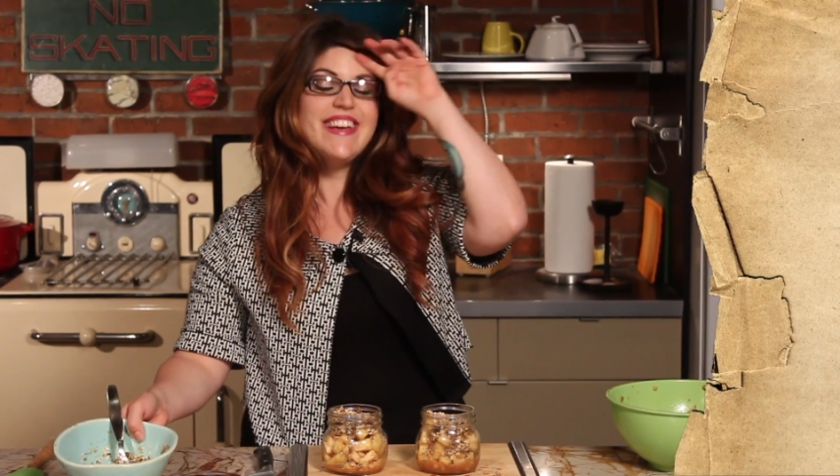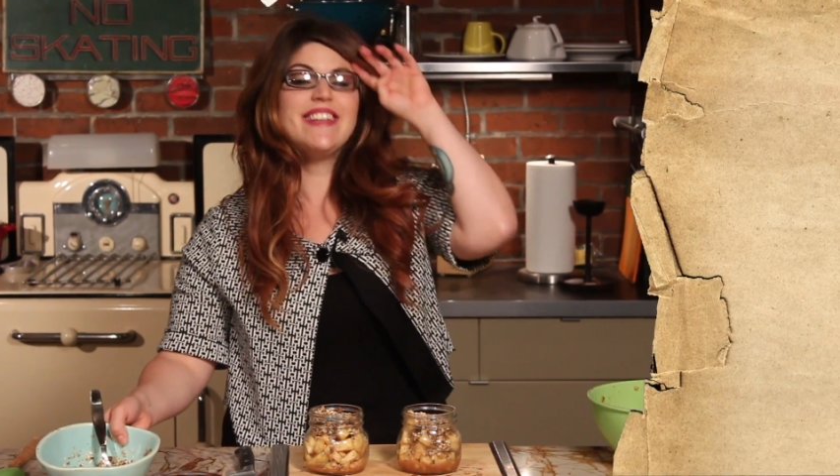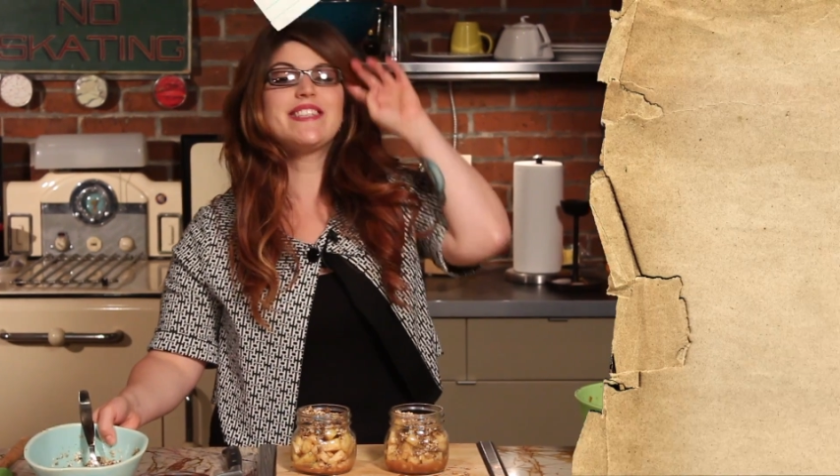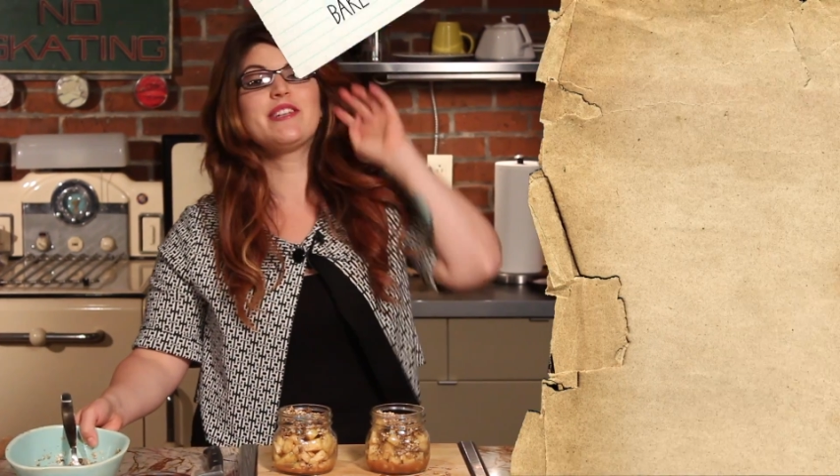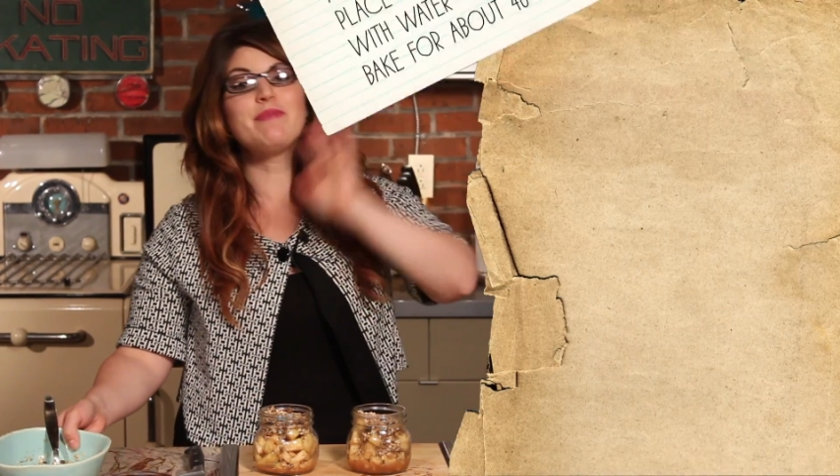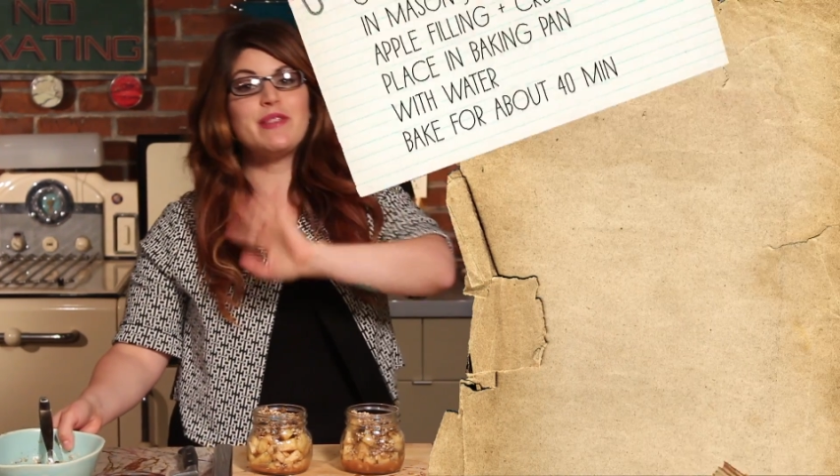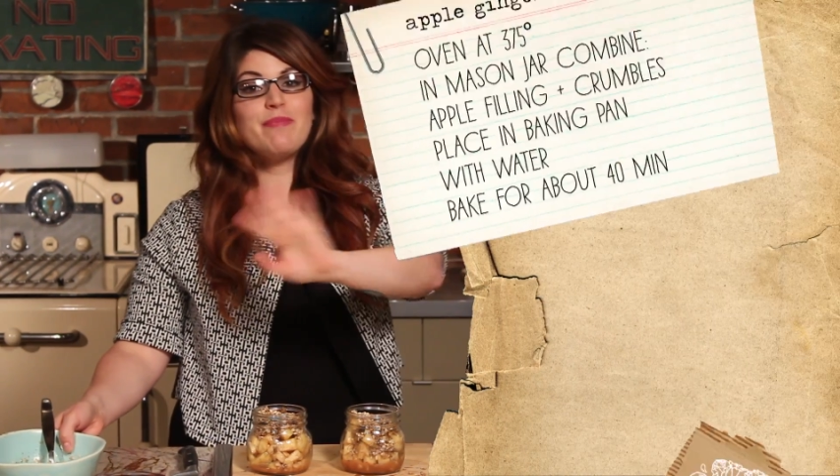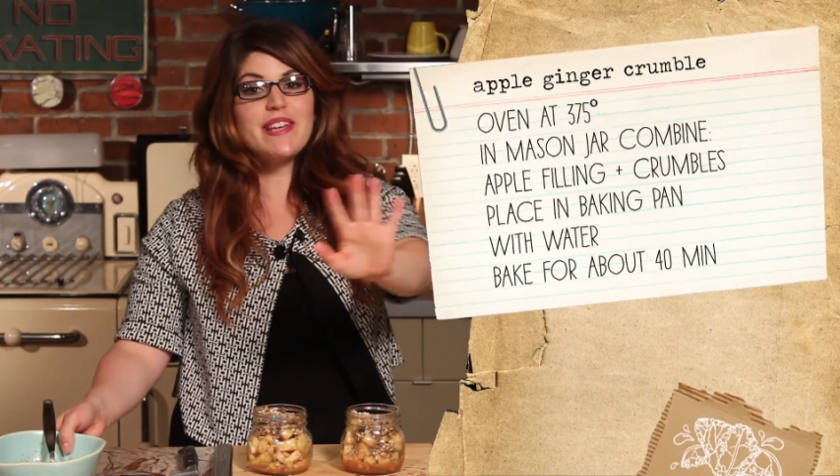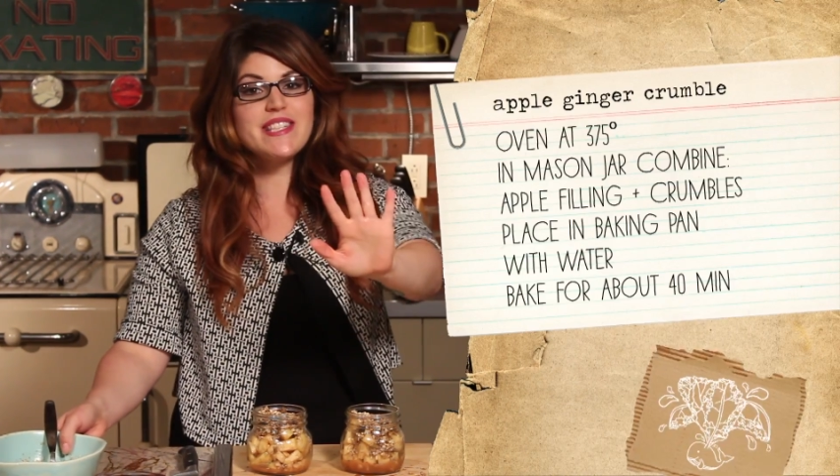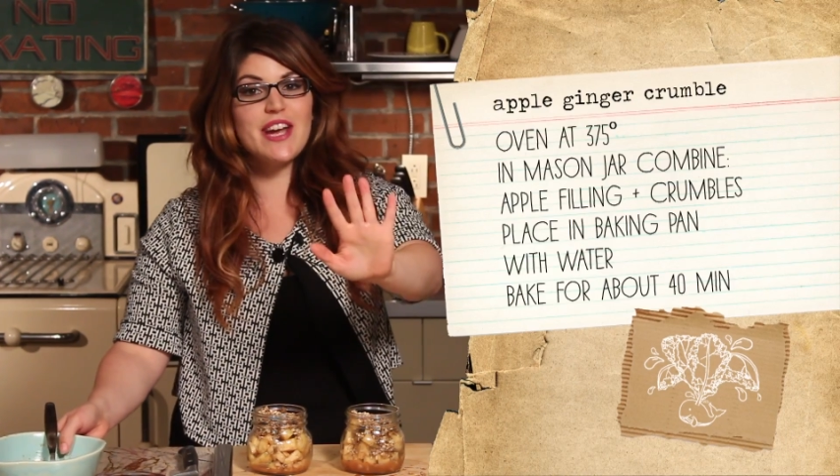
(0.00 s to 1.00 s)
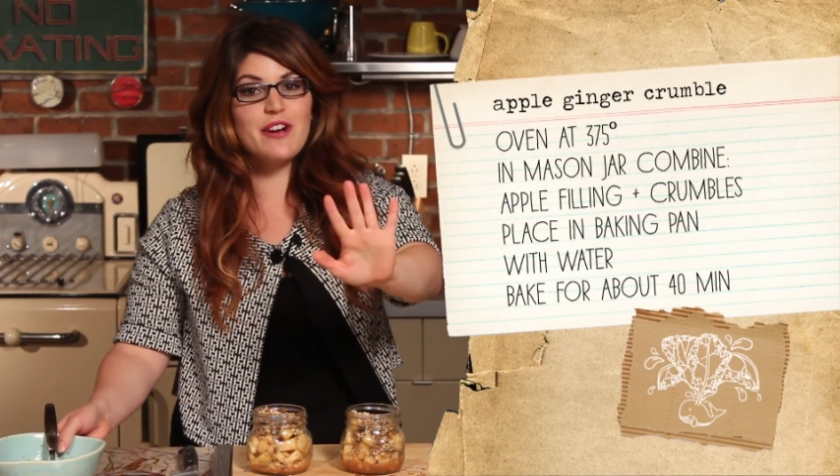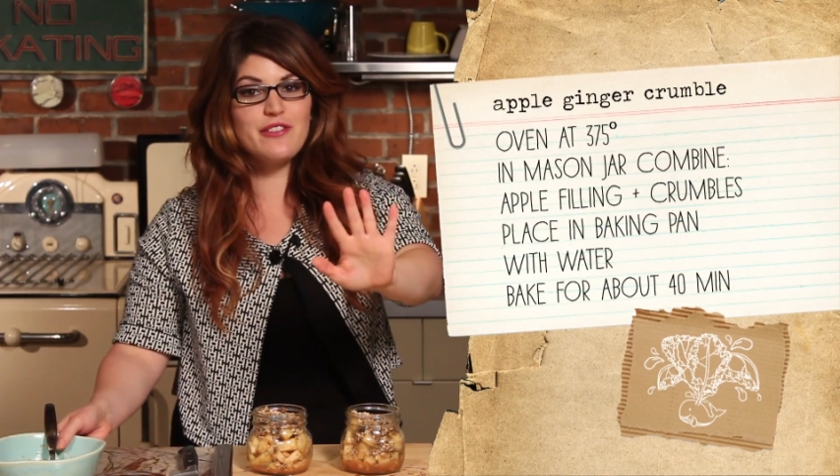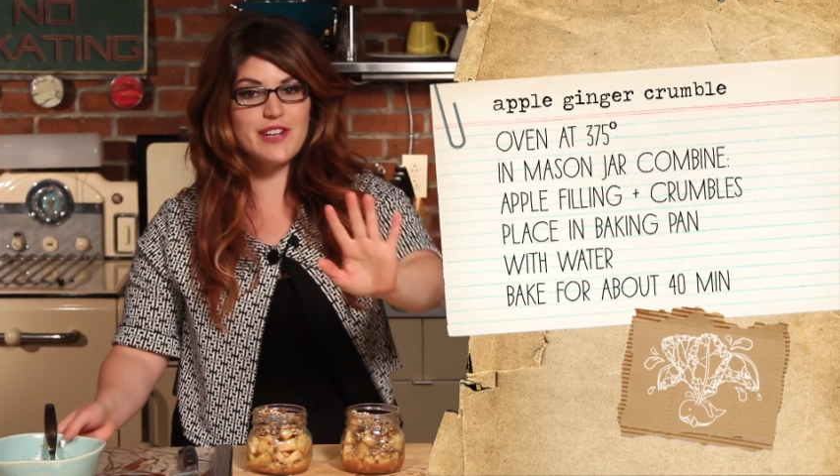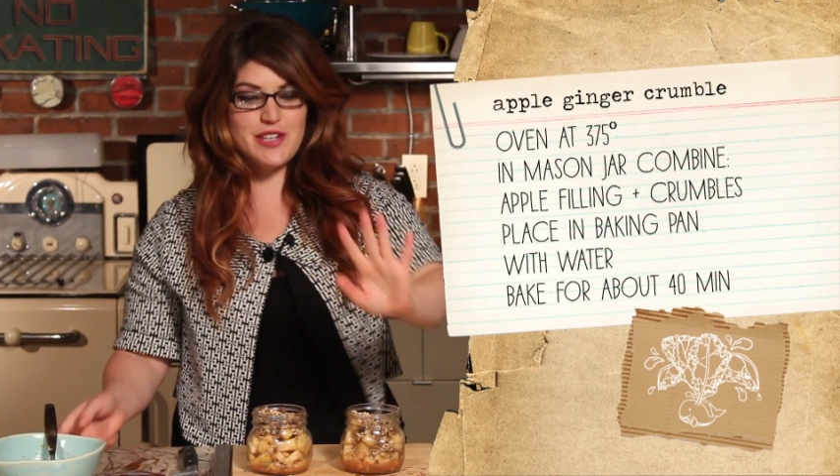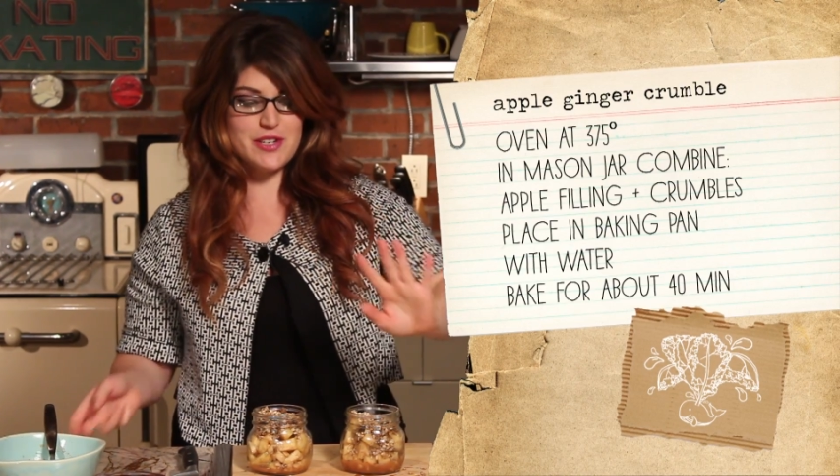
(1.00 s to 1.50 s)
It's gonna be the best air
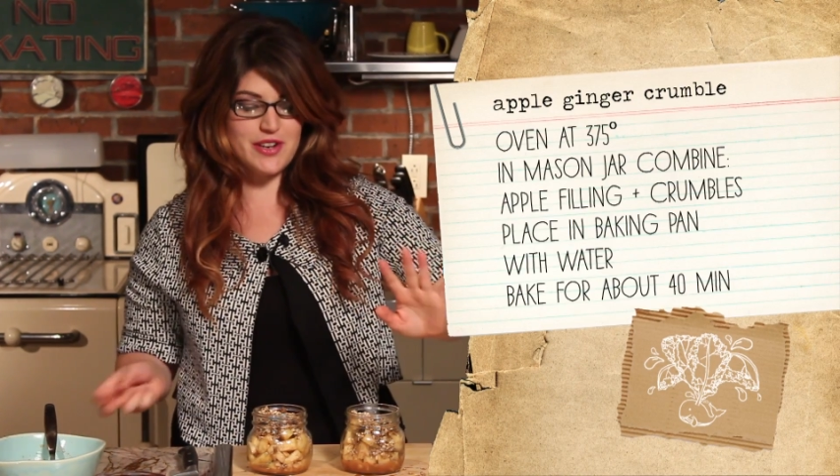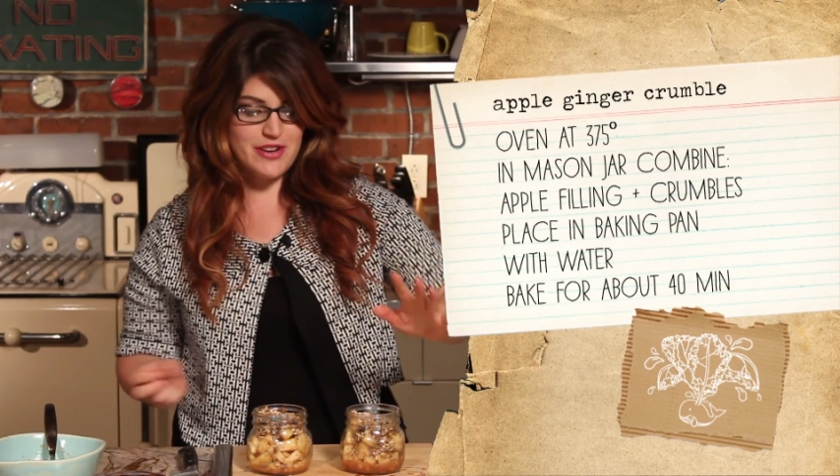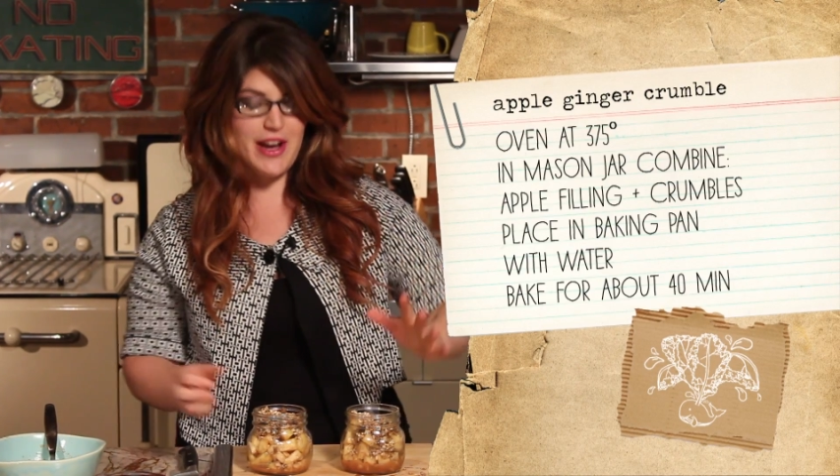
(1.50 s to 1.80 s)
freshener you